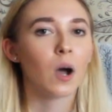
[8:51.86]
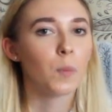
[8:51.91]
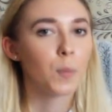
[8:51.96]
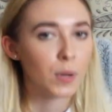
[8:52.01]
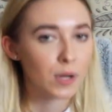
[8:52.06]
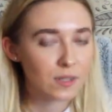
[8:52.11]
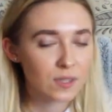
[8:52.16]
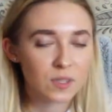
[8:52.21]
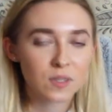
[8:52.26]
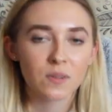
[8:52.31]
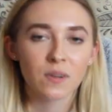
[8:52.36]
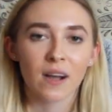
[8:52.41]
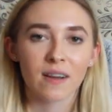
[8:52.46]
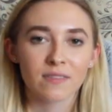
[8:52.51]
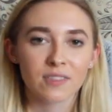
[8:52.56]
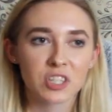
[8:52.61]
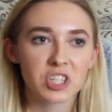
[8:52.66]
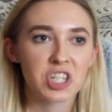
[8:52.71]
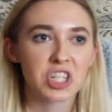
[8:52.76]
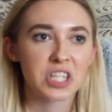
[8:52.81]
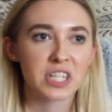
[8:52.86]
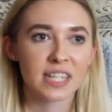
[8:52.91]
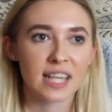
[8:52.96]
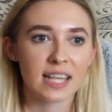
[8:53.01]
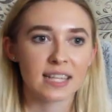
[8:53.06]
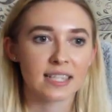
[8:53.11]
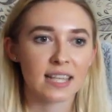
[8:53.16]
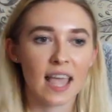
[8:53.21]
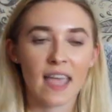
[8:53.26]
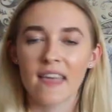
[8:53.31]
pursue after
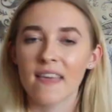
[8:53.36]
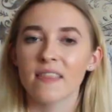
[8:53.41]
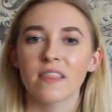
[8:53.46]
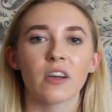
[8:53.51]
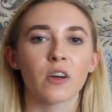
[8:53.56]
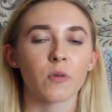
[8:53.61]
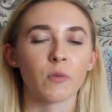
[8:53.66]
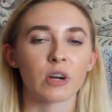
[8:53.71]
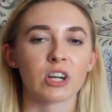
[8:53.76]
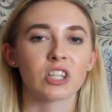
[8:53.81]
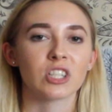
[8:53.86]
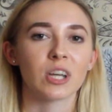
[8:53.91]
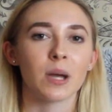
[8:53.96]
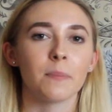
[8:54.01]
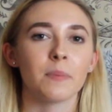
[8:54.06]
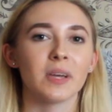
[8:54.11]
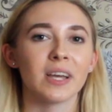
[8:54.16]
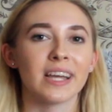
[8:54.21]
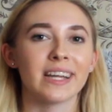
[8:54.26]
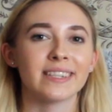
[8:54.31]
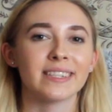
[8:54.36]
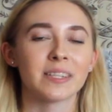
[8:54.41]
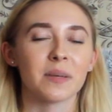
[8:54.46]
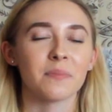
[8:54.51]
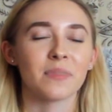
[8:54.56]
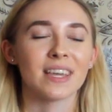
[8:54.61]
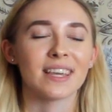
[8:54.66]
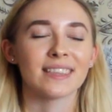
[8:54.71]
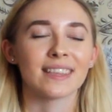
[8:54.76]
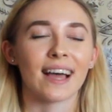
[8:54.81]
Jesus in their worship, it's
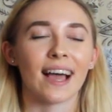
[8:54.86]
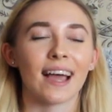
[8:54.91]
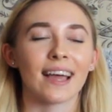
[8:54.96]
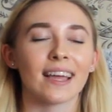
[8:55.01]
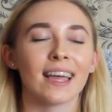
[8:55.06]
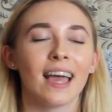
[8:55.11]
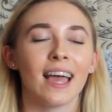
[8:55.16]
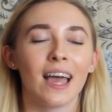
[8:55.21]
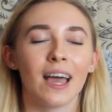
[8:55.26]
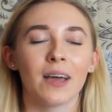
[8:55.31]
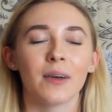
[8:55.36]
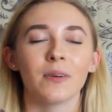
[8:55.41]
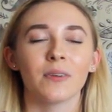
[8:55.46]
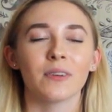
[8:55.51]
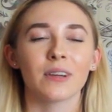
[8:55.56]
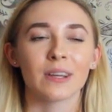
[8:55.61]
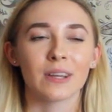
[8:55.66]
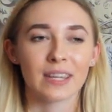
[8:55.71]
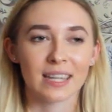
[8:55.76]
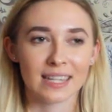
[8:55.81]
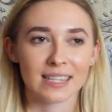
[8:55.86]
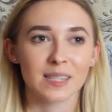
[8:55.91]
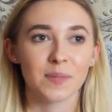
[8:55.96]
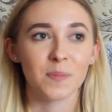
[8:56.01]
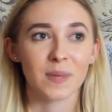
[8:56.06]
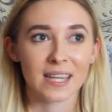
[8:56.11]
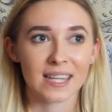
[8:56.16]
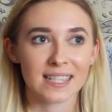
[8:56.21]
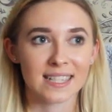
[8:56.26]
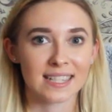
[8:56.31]
something that gets
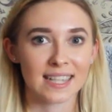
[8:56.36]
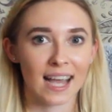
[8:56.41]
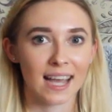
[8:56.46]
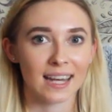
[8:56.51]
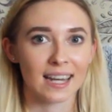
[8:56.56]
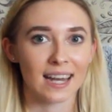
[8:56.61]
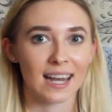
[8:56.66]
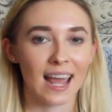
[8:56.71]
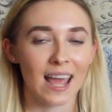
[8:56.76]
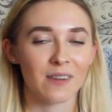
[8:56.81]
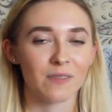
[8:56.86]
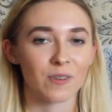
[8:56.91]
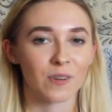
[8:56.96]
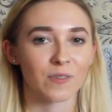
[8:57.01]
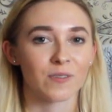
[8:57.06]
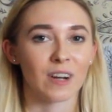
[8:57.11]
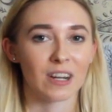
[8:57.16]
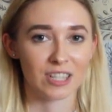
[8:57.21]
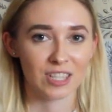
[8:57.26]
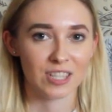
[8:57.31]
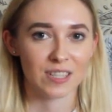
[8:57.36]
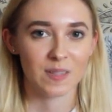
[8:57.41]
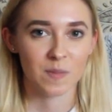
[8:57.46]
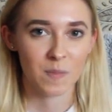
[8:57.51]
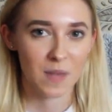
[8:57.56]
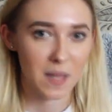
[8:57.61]
me excited and refreshes